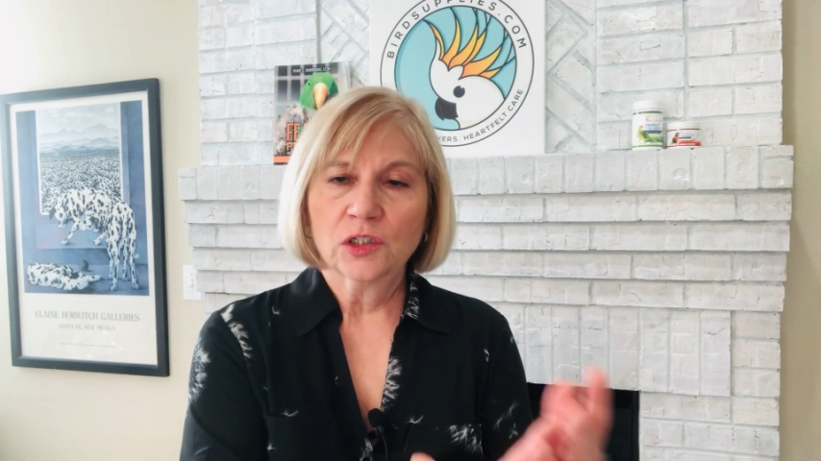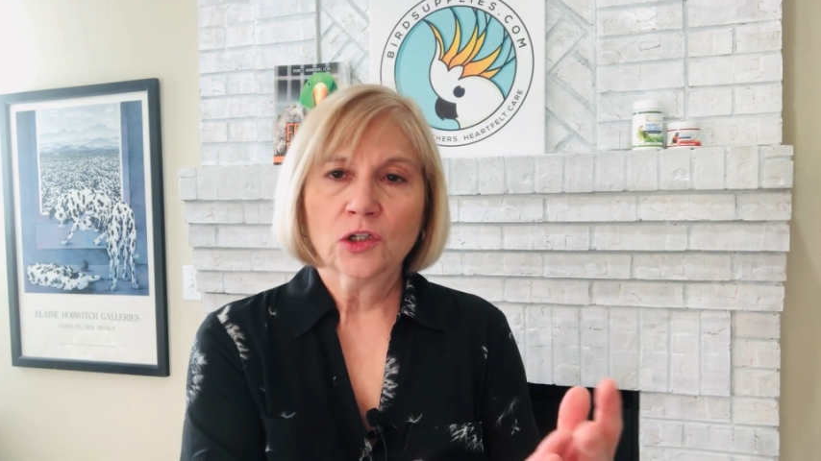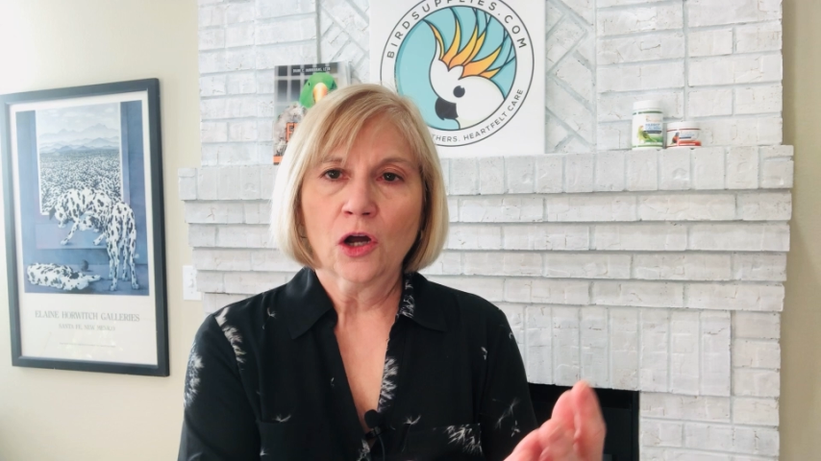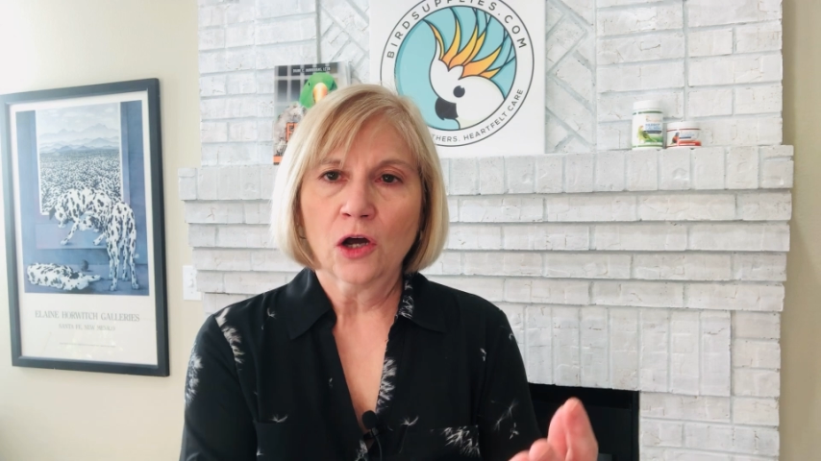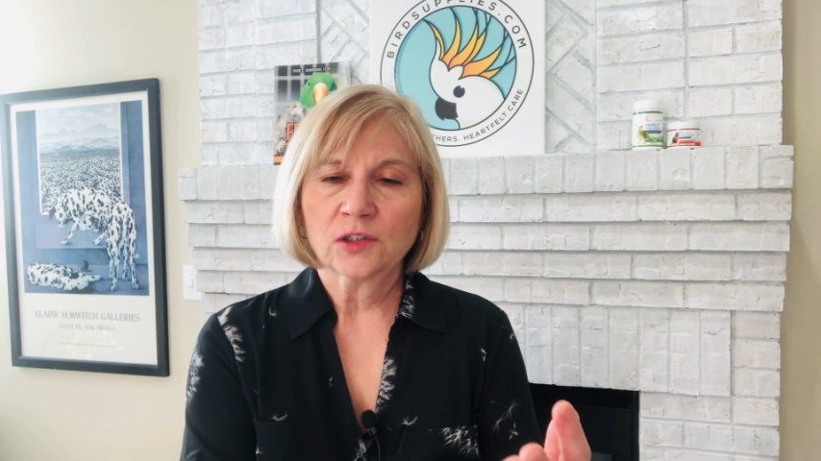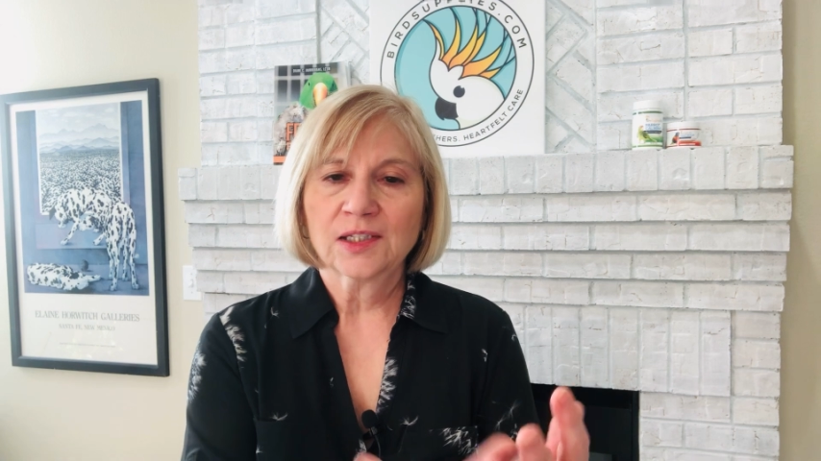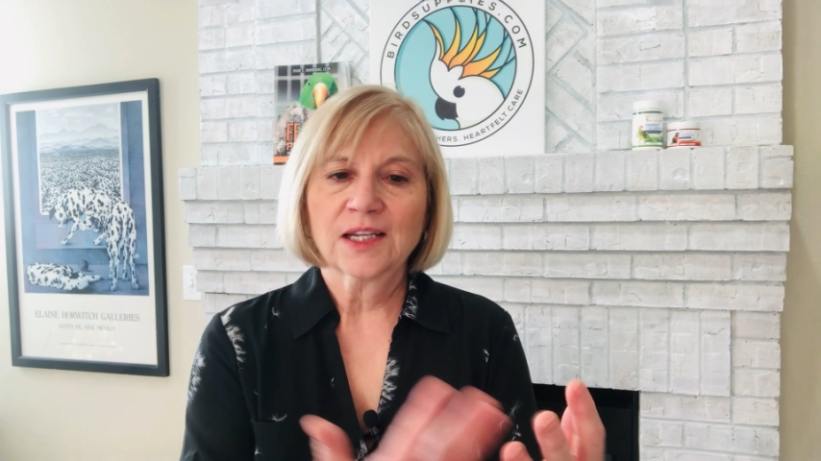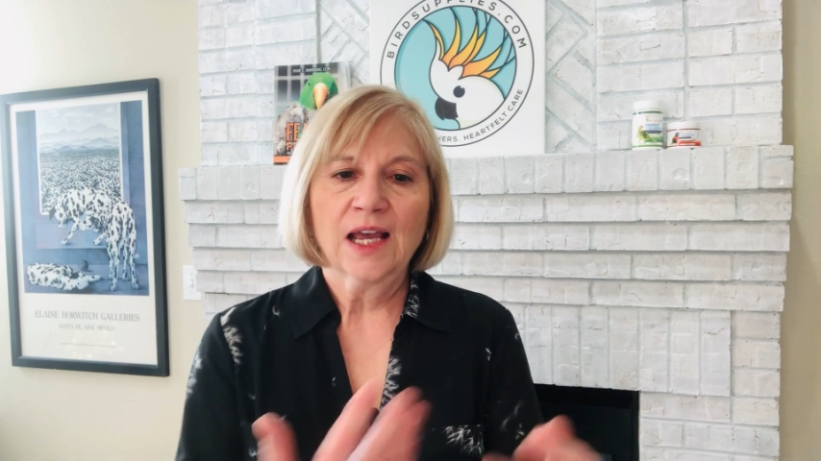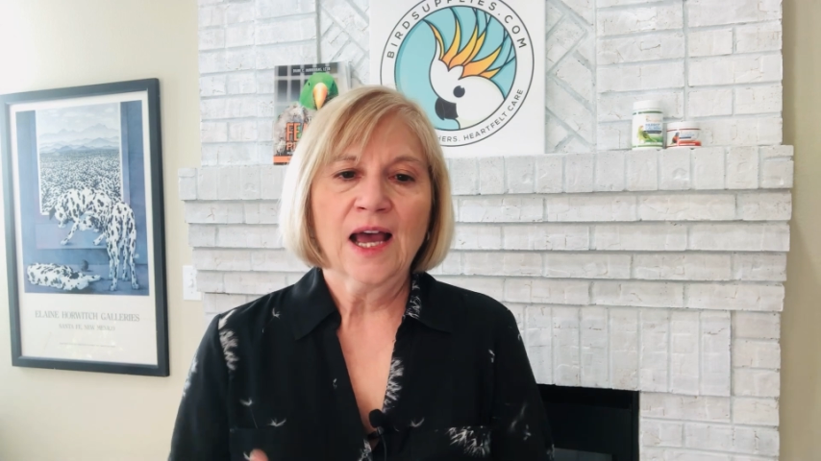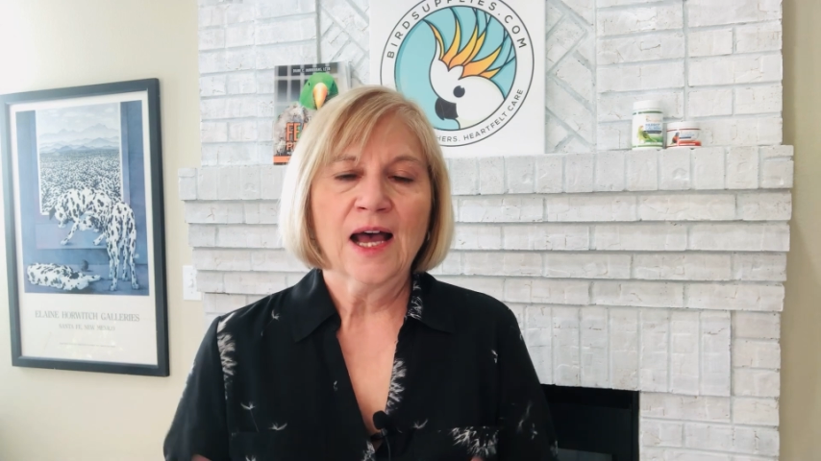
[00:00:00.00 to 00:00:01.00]
to dogs and
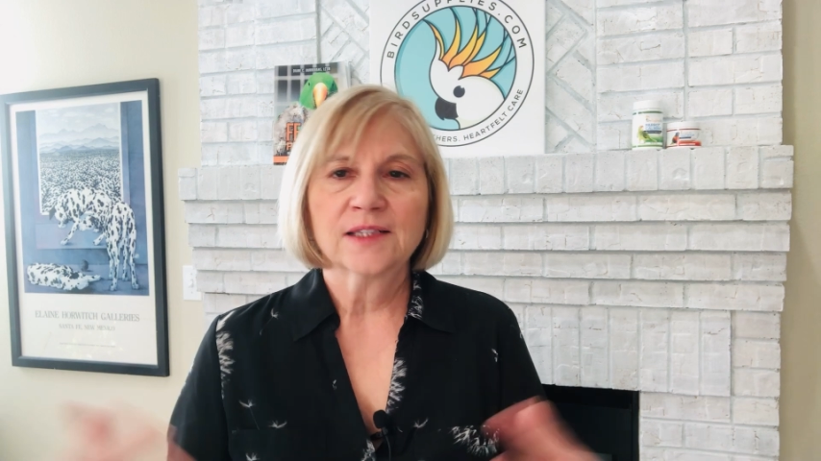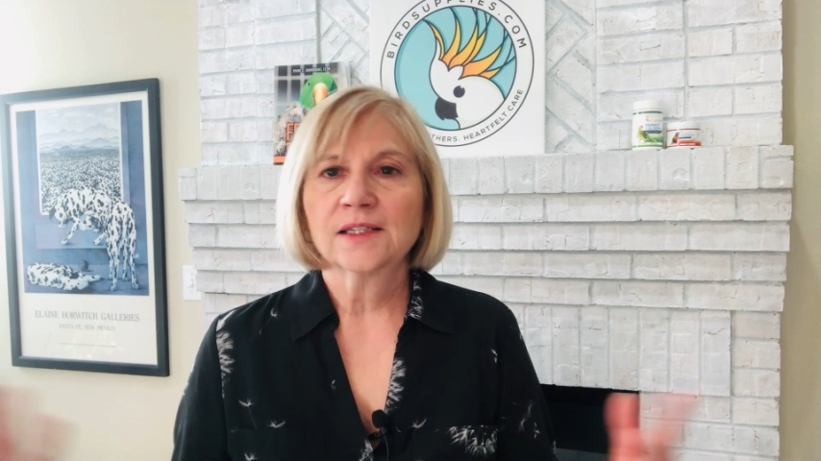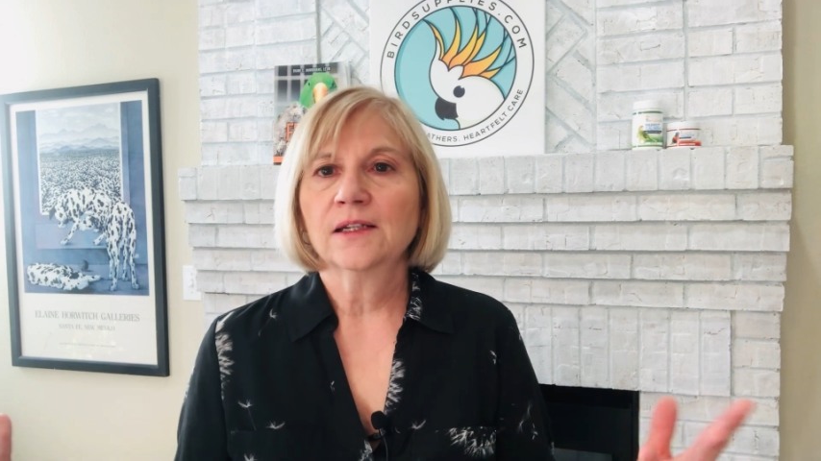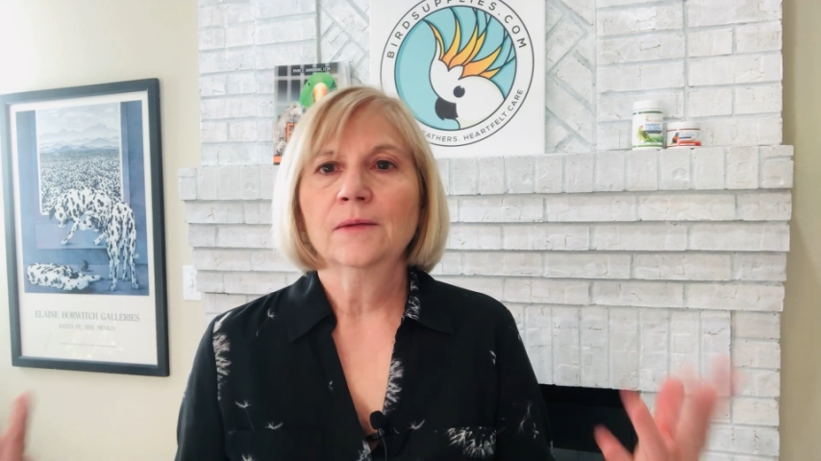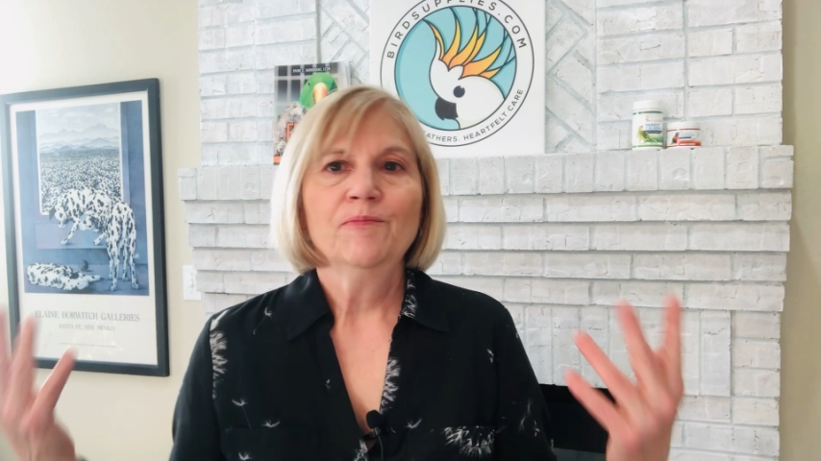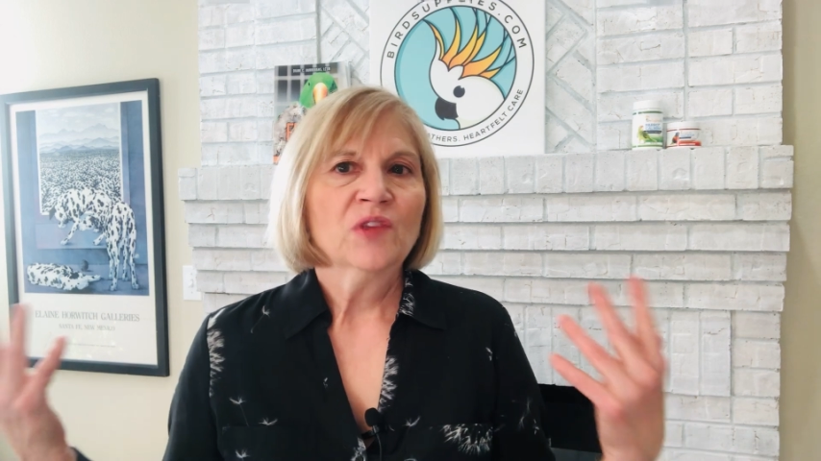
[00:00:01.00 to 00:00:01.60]
cats and,